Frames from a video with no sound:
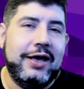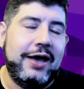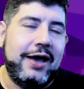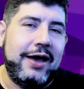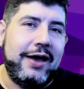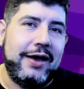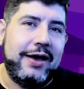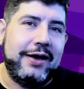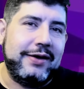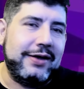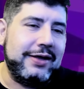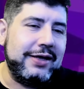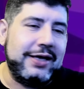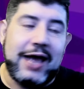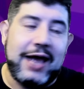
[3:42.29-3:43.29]
uh,
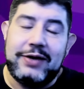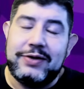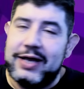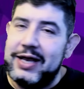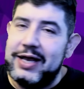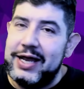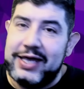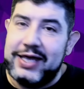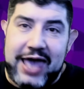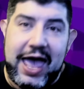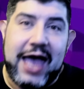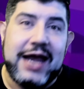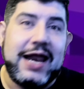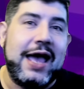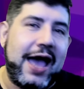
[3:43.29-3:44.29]
and I
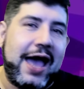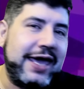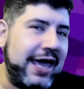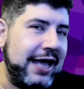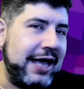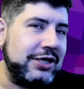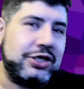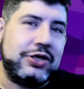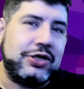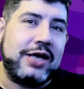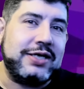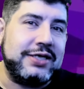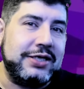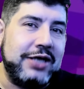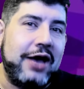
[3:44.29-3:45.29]
again, I can't
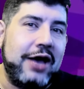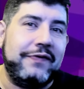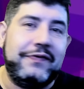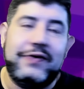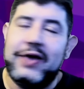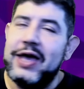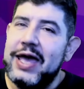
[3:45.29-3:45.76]
stress enough